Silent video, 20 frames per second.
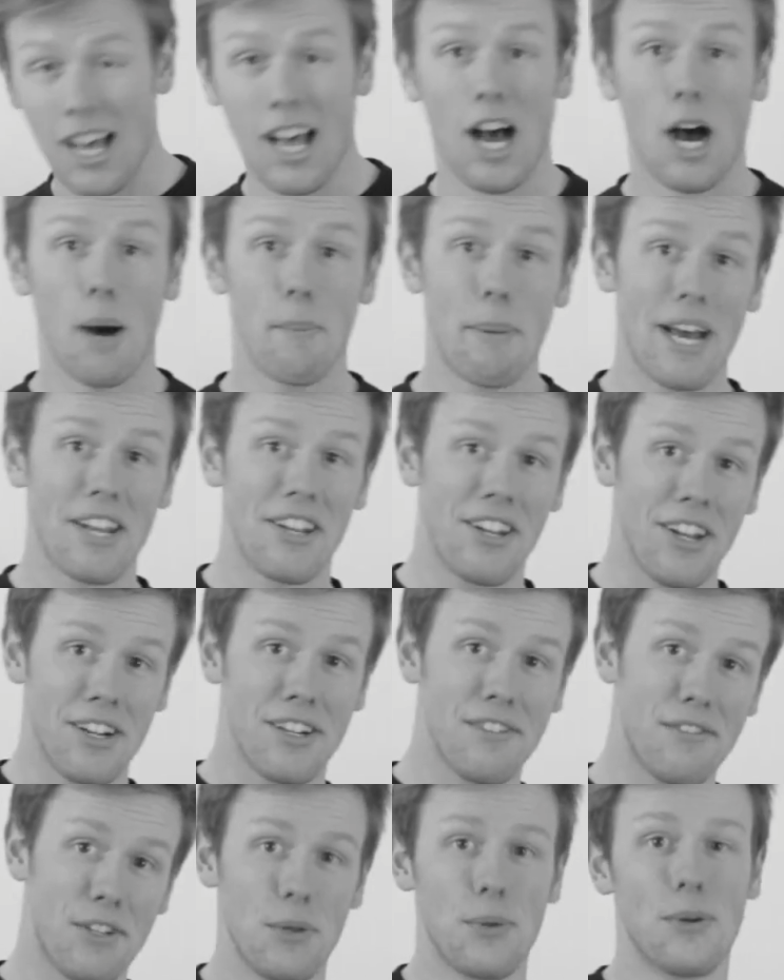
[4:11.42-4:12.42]
I bet none
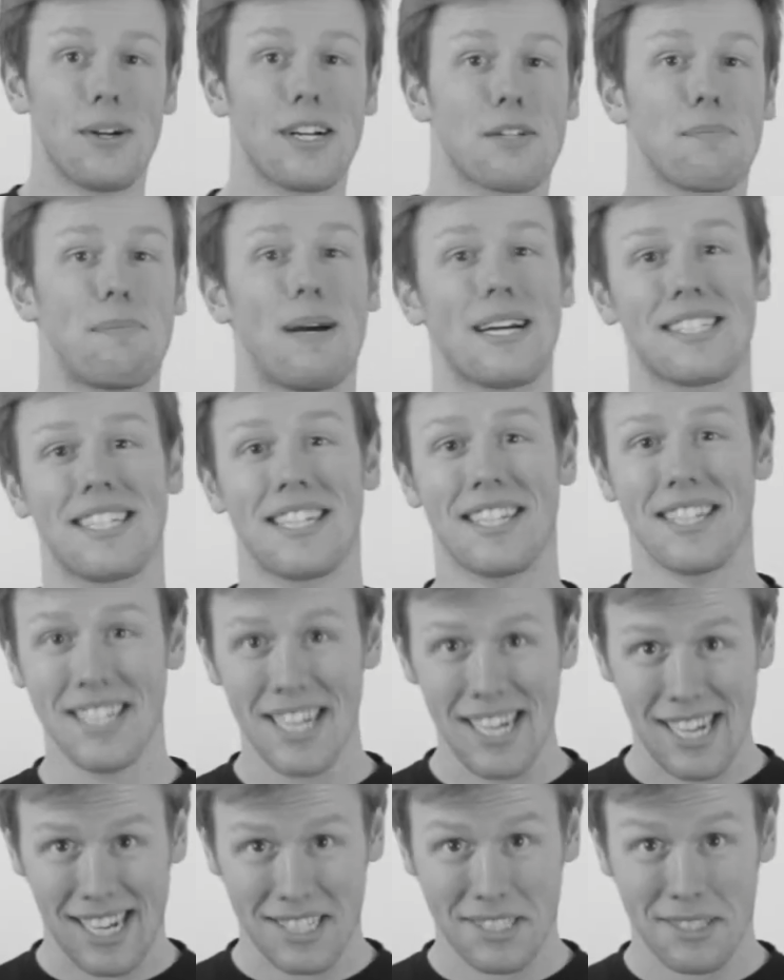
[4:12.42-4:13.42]
of you were expecting
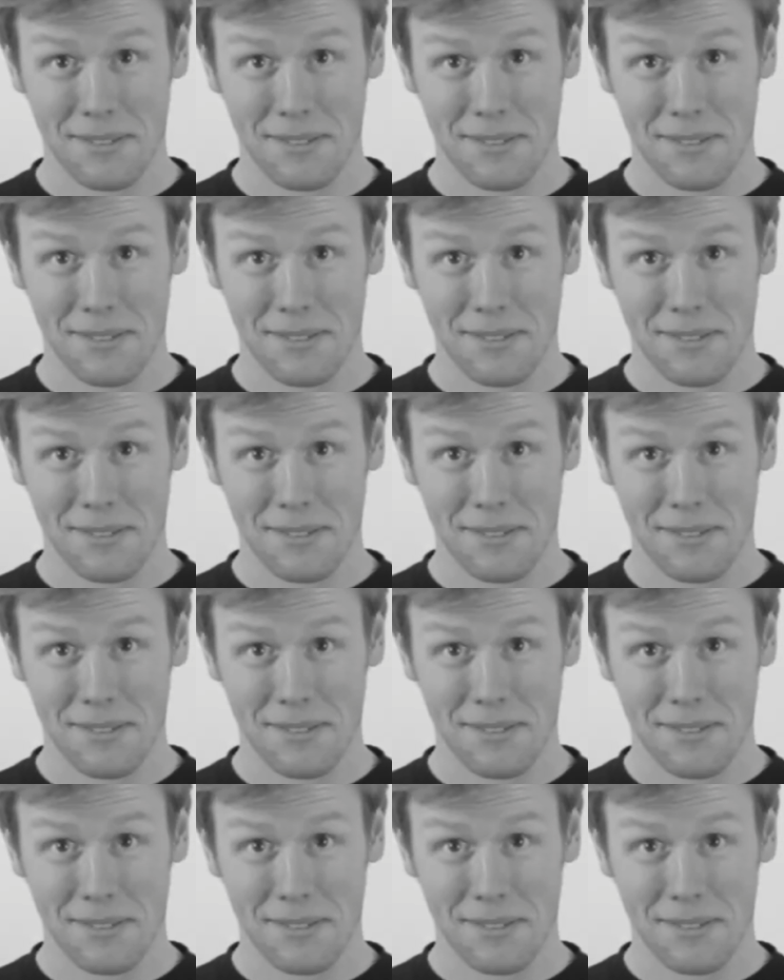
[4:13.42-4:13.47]
that.